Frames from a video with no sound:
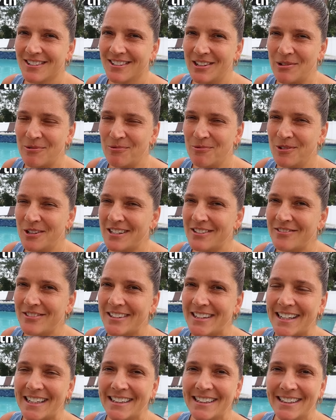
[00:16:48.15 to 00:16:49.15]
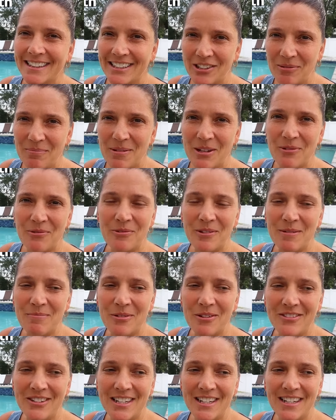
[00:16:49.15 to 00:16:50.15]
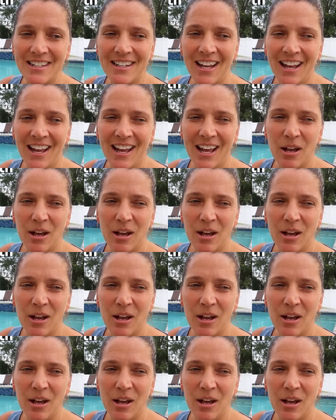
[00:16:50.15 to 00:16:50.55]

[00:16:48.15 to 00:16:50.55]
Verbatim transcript: it worked for like a little bit when we moved in,